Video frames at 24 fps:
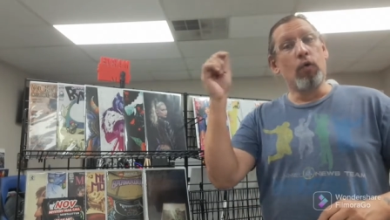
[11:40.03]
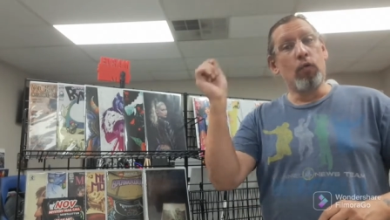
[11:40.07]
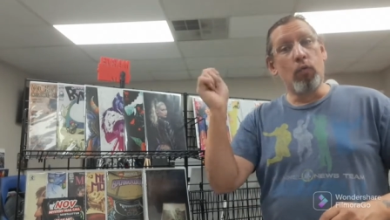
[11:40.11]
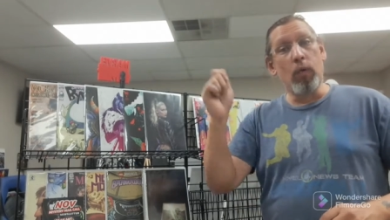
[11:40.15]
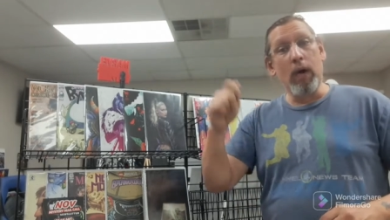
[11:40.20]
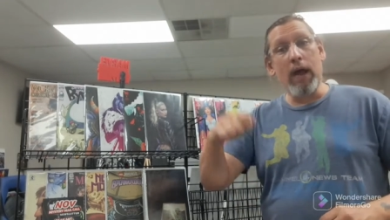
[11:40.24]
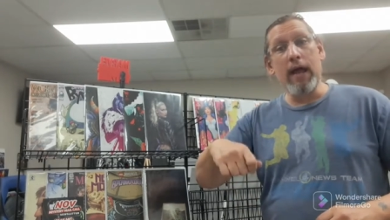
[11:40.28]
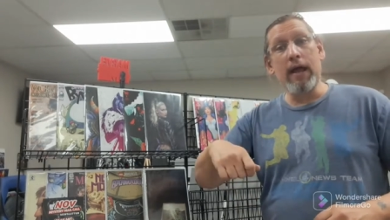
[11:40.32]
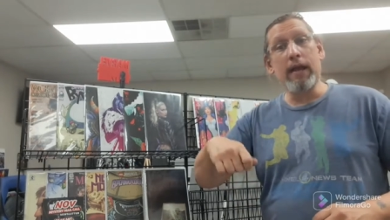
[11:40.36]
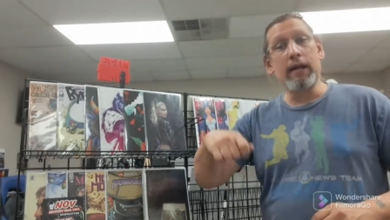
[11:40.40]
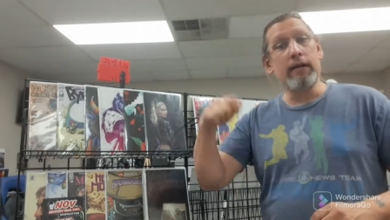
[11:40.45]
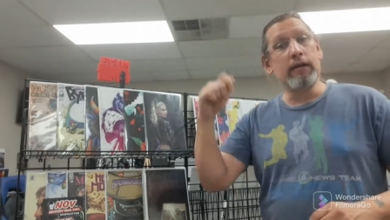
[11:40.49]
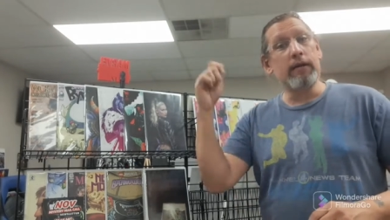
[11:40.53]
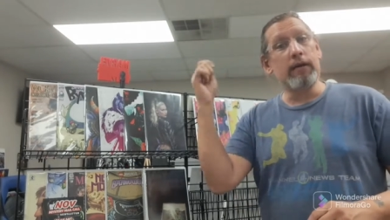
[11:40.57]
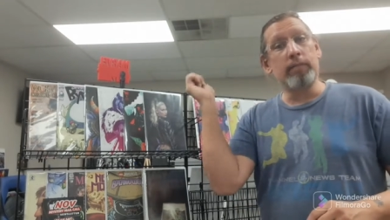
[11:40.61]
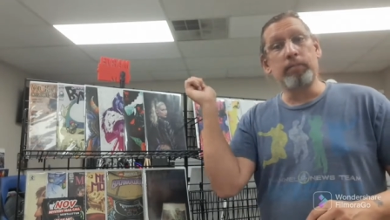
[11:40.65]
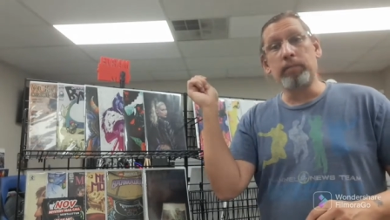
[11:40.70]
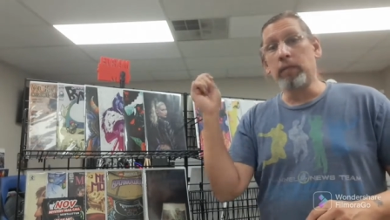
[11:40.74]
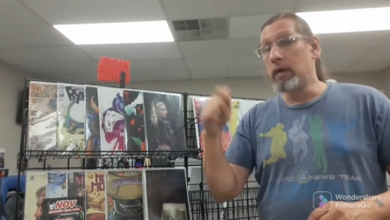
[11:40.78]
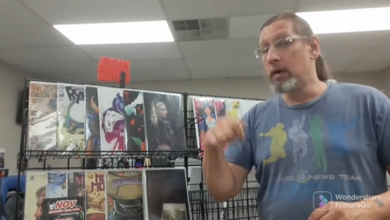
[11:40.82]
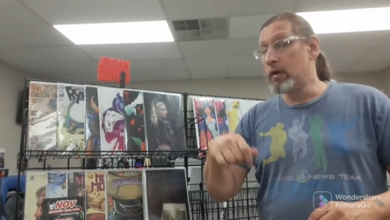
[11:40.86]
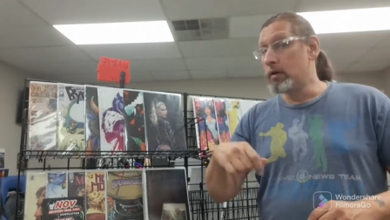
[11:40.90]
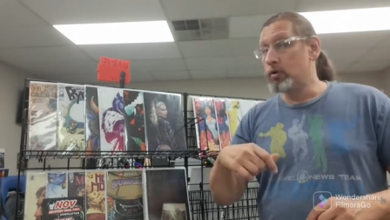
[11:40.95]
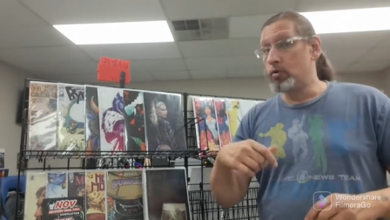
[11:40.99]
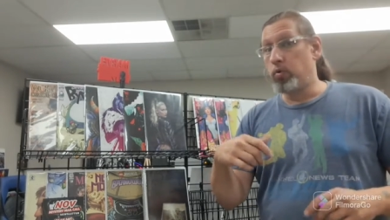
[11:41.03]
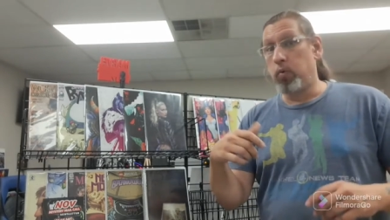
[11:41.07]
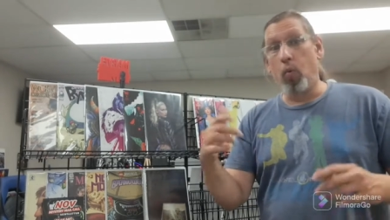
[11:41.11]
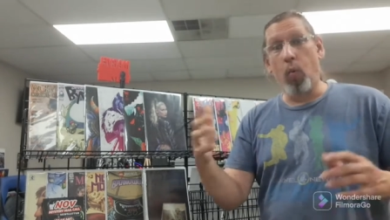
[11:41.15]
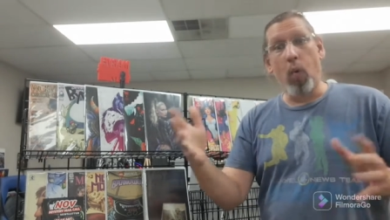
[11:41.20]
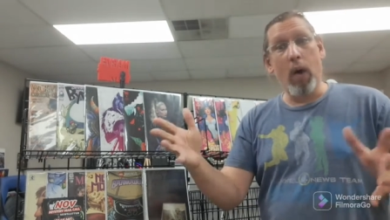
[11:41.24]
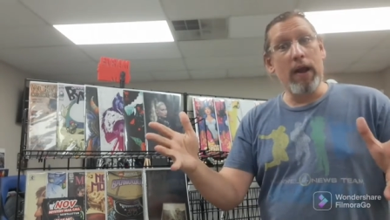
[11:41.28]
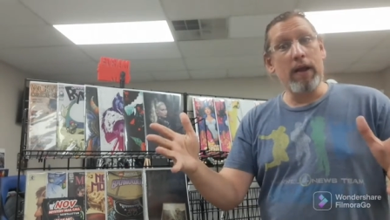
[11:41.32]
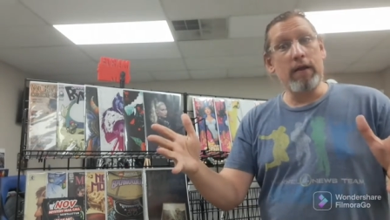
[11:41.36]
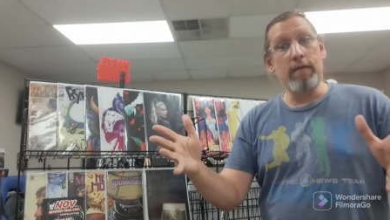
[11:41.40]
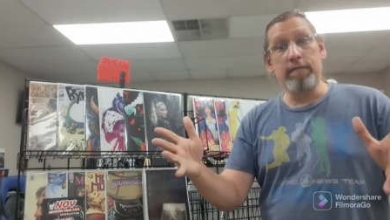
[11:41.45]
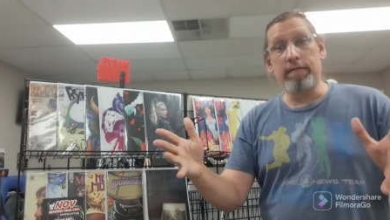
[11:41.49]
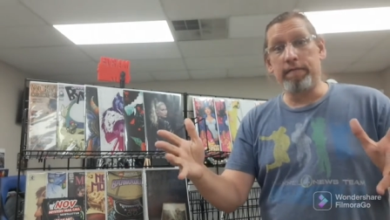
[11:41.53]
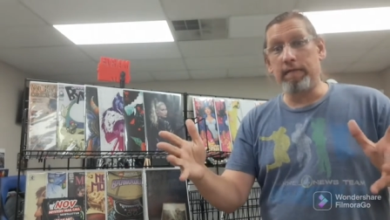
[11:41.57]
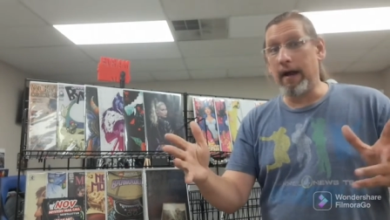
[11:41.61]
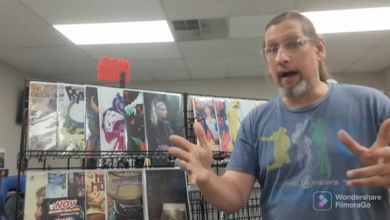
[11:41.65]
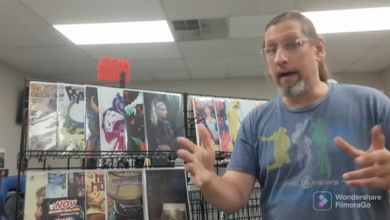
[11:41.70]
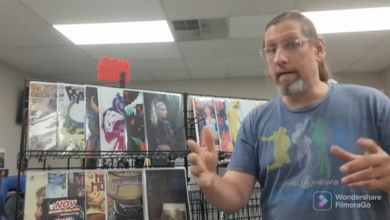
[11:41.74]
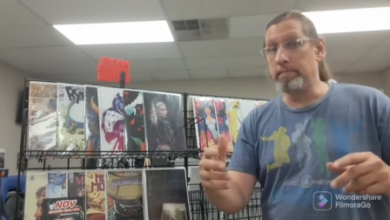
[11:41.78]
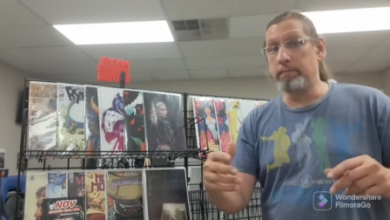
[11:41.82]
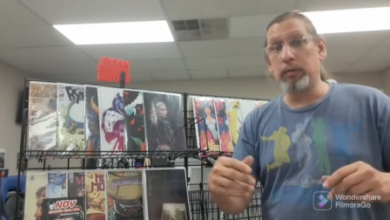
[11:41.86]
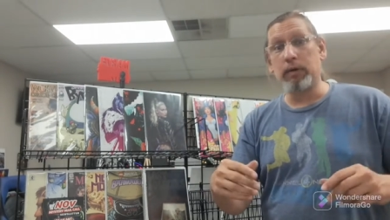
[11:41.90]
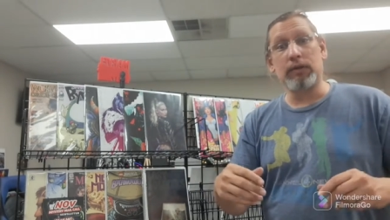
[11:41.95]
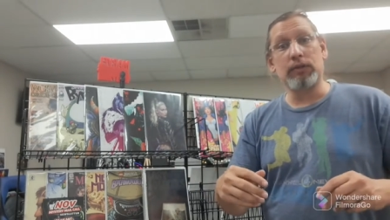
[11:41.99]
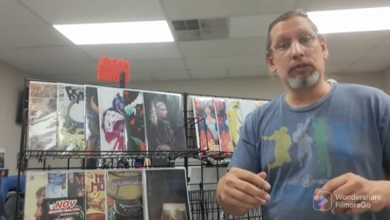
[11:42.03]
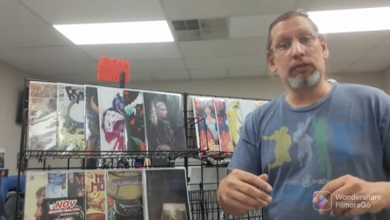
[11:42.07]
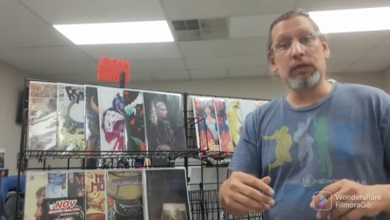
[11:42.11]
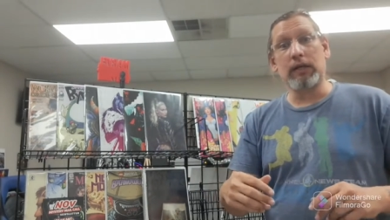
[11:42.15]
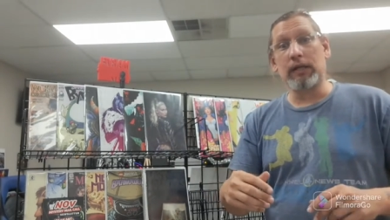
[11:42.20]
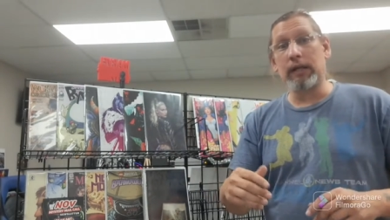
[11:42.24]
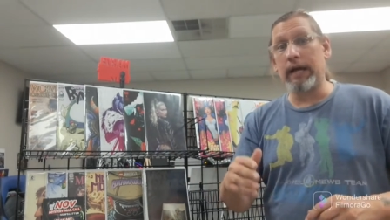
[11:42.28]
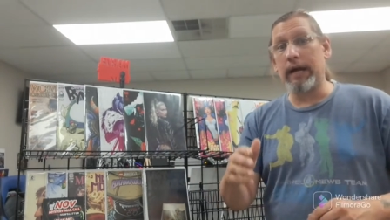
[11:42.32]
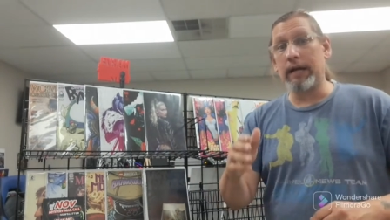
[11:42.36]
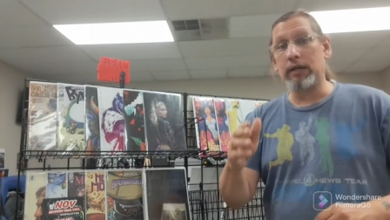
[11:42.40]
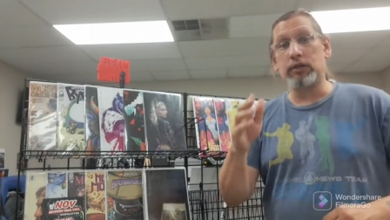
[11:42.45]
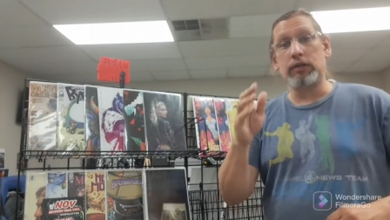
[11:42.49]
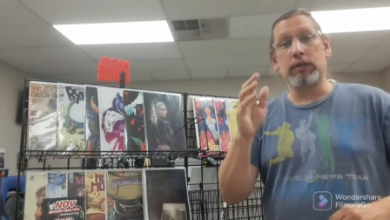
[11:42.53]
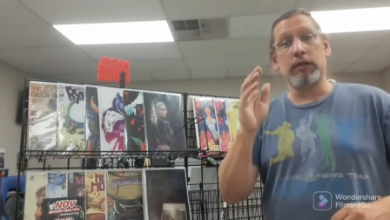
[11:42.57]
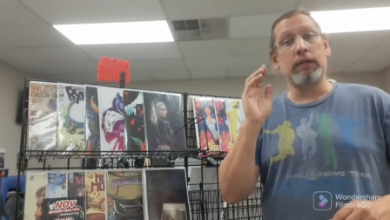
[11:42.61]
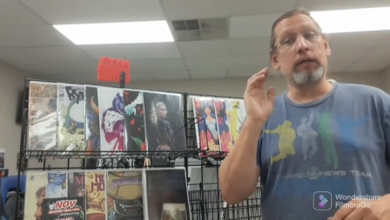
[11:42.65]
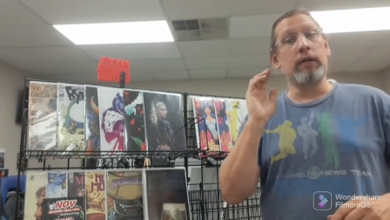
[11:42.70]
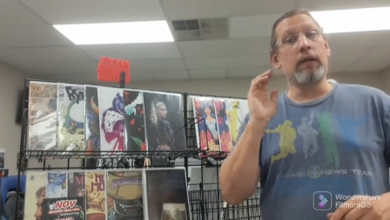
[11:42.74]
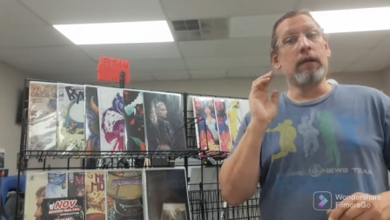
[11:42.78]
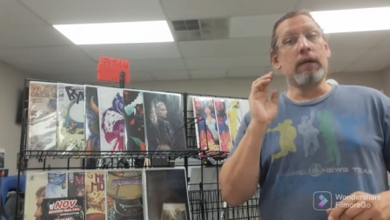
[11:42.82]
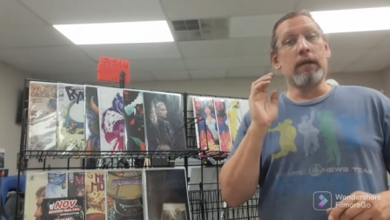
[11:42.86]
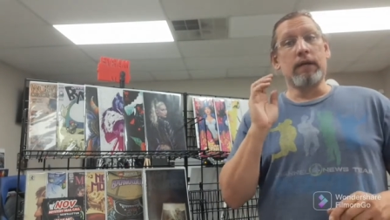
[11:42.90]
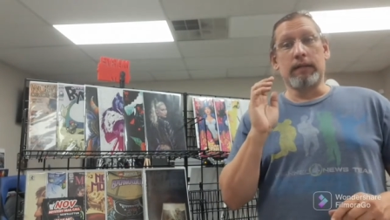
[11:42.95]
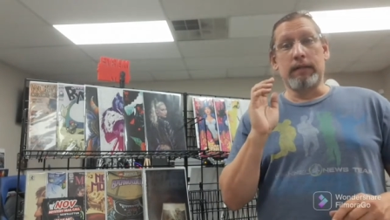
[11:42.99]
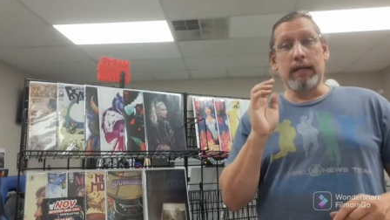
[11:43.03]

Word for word: random 25 book selection